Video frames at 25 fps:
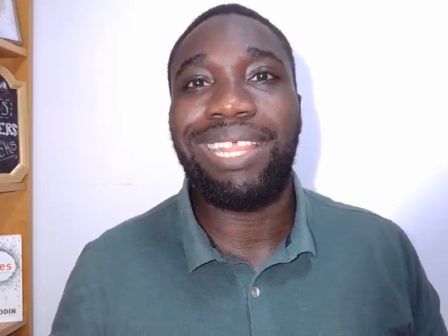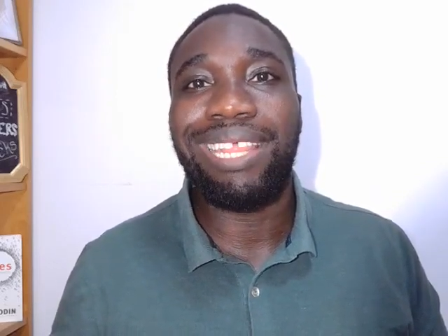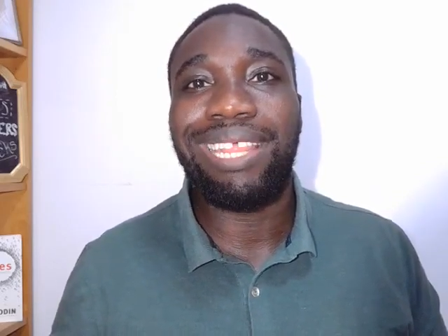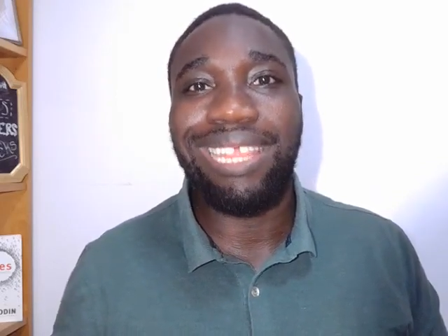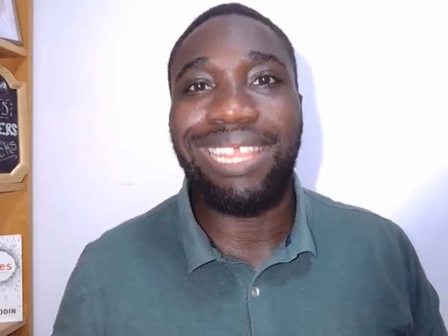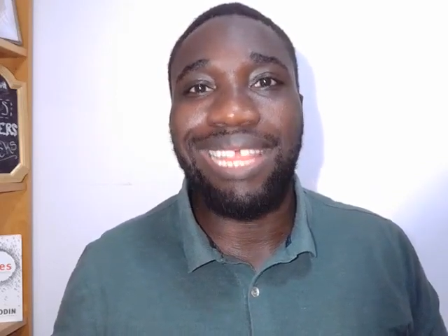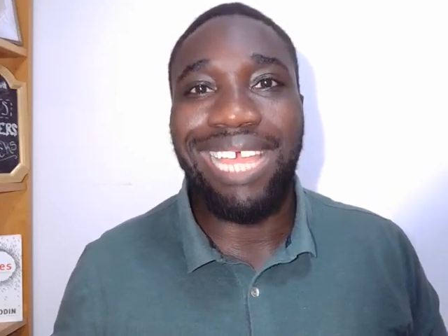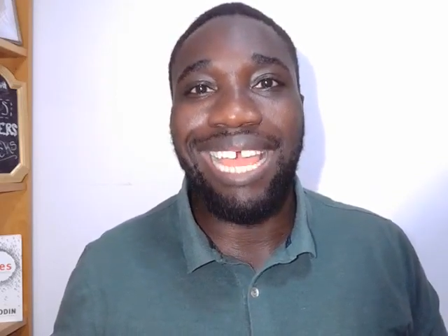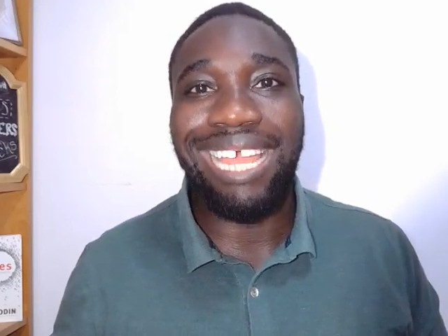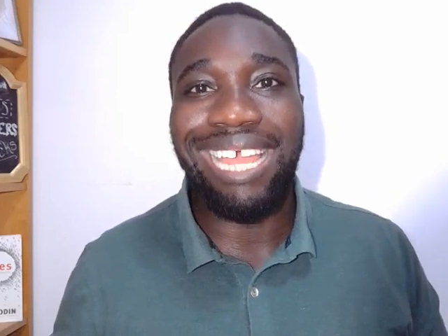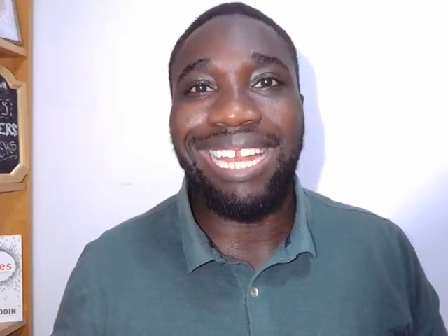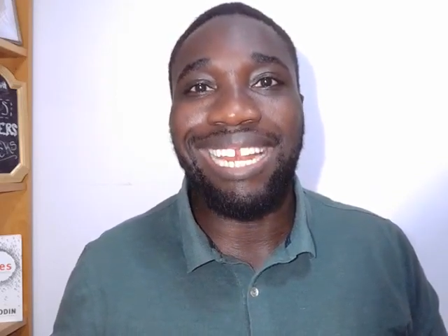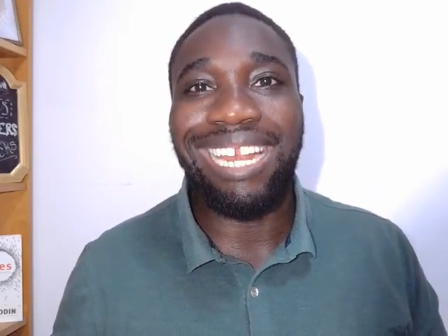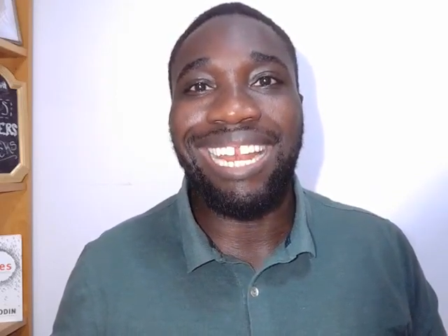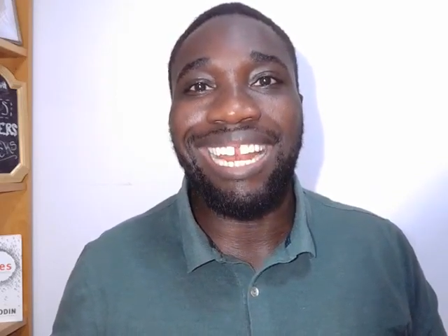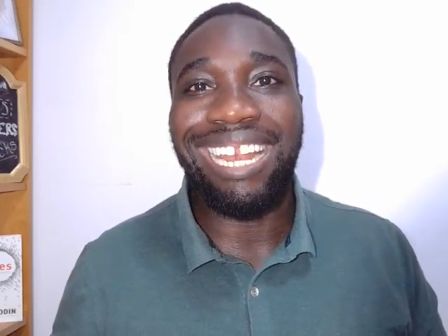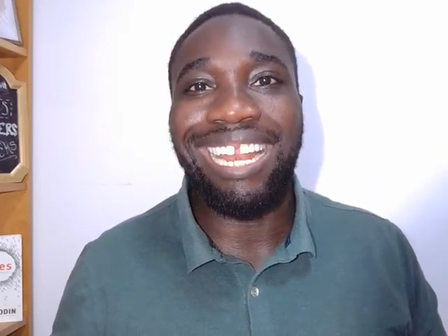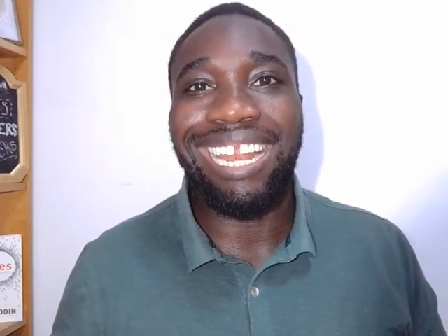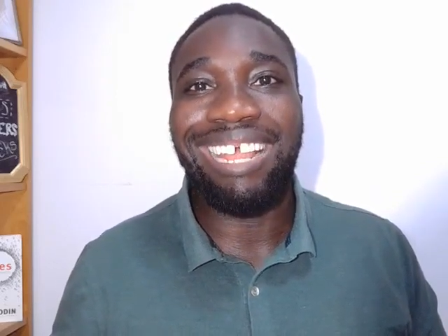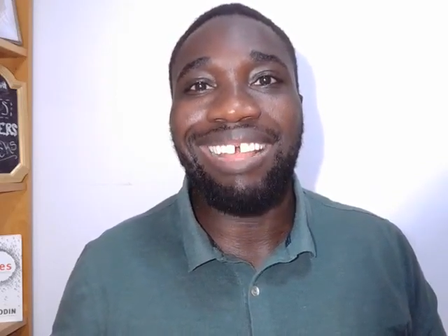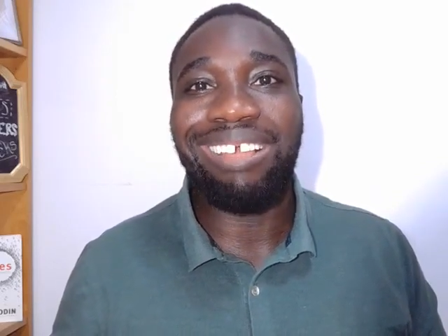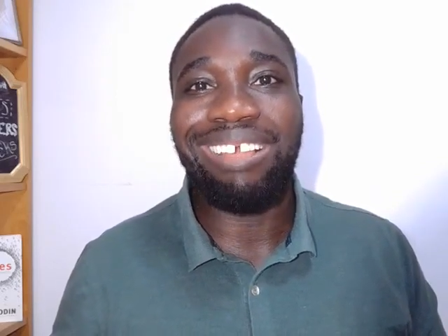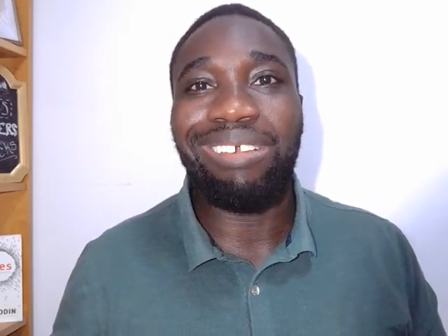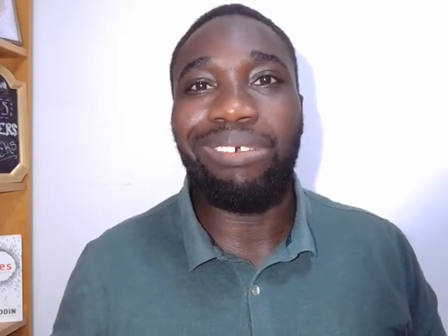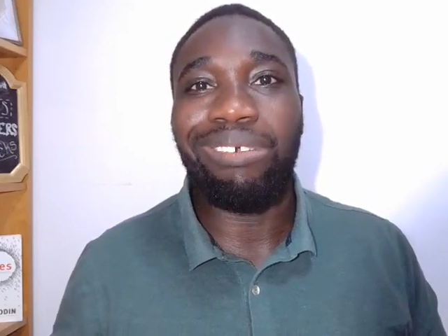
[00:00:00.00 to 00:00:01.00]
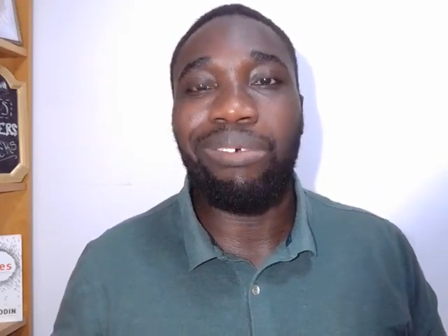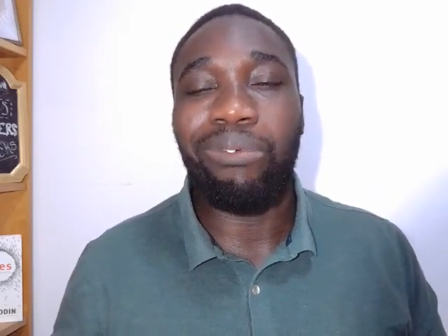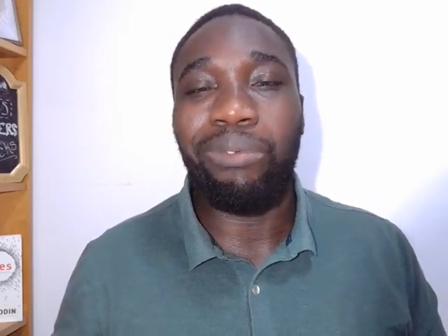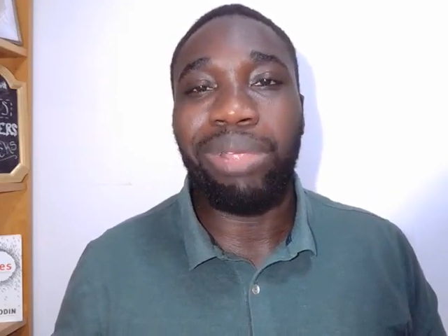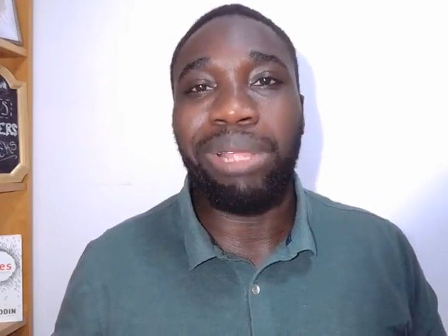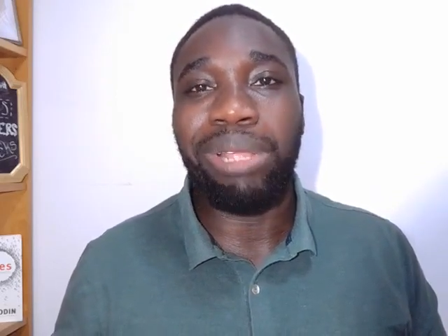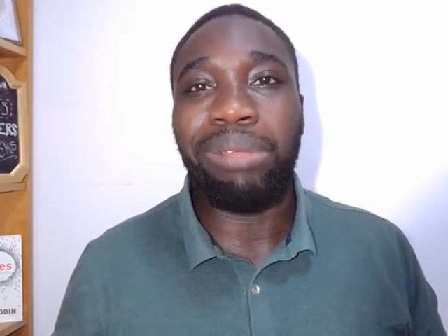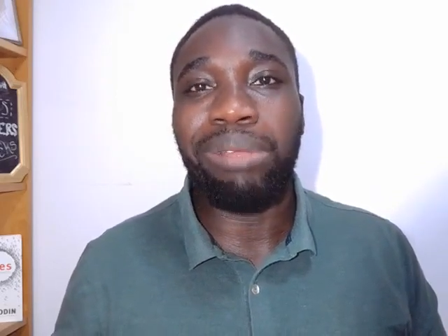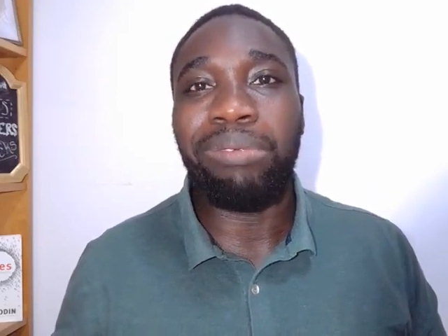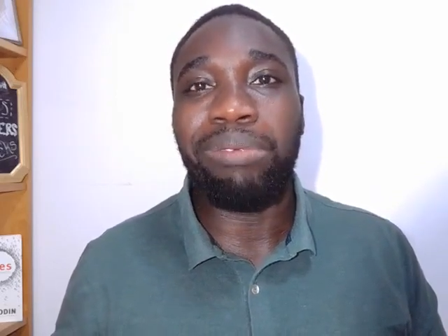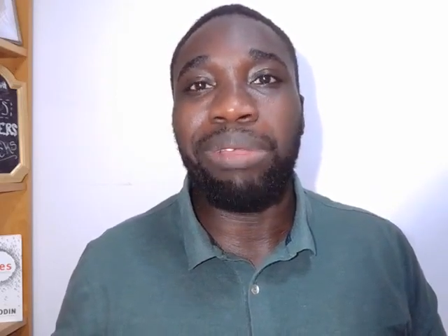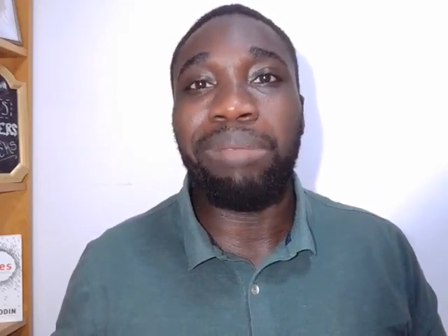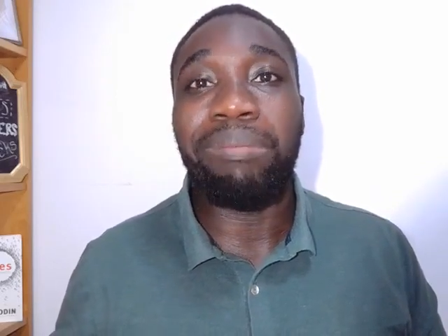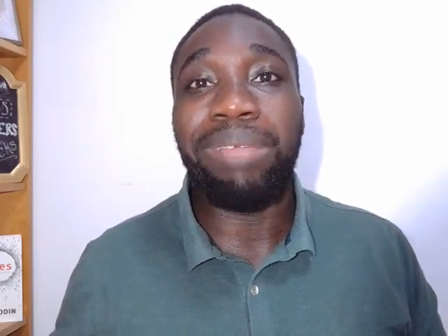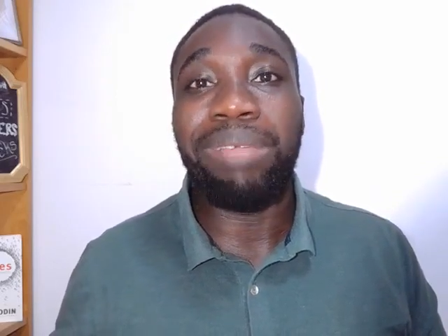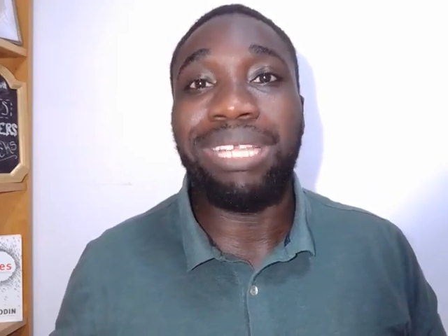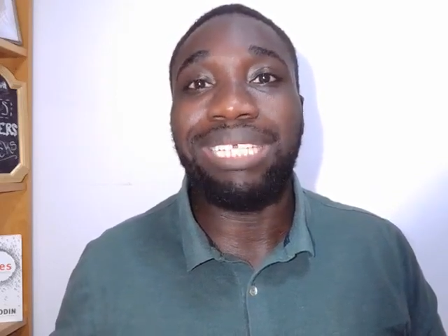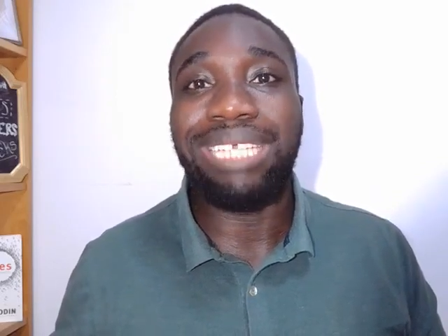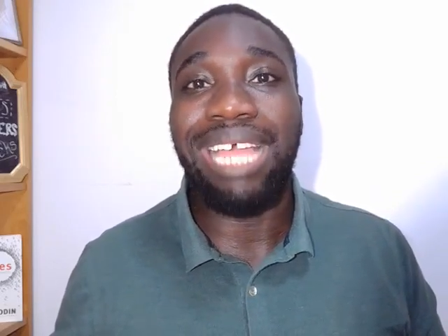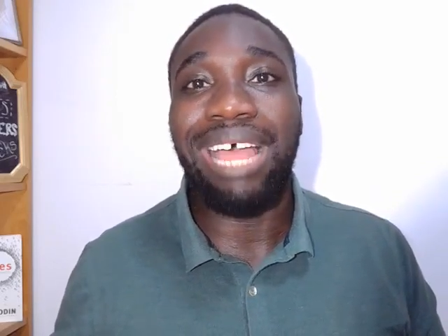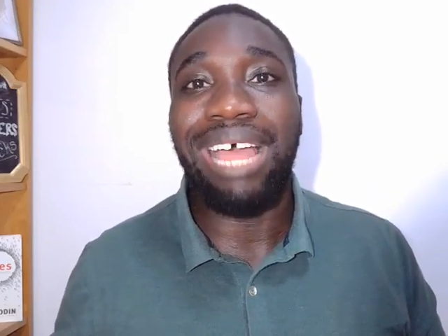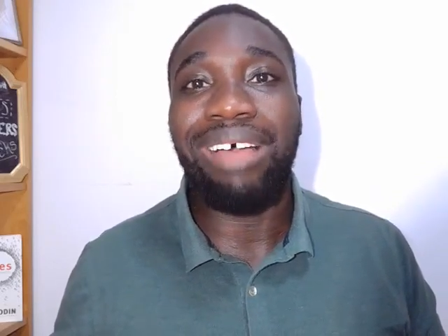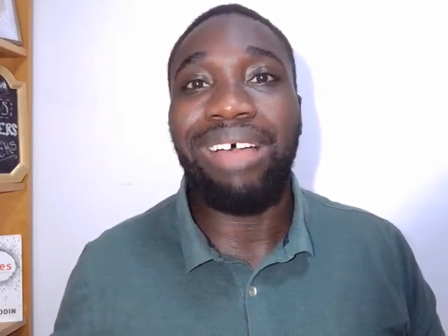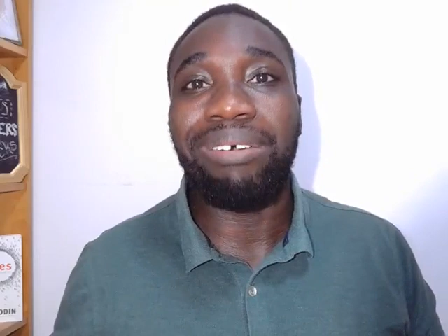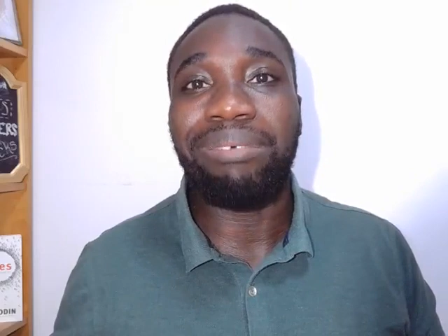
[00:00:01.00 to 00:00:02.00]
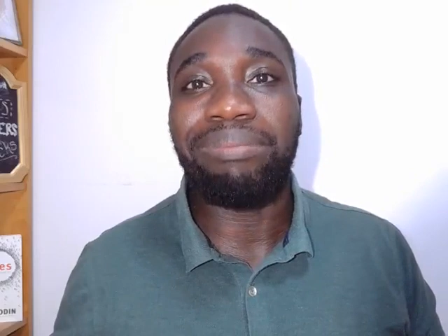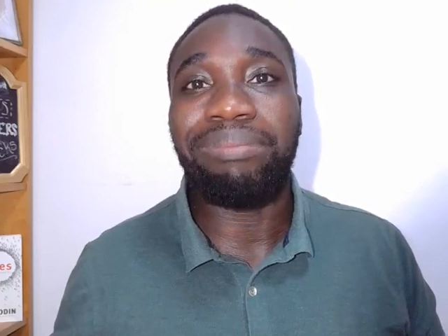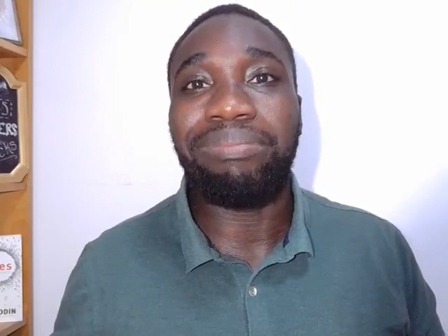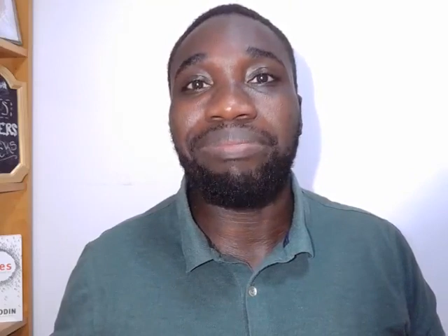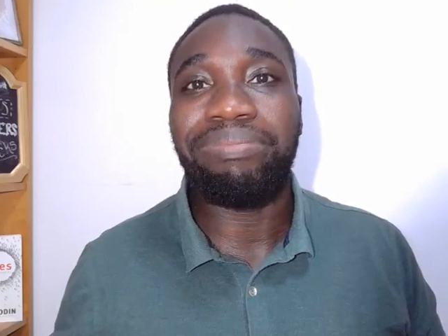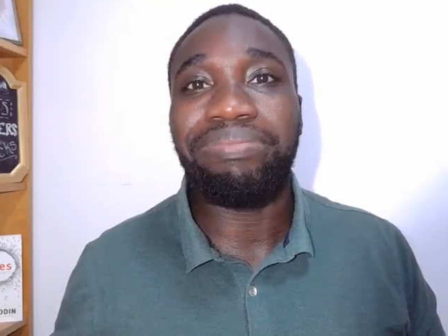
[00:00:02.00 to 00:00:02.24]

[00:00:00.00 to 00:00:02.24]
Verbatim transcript: Then we, we miss out.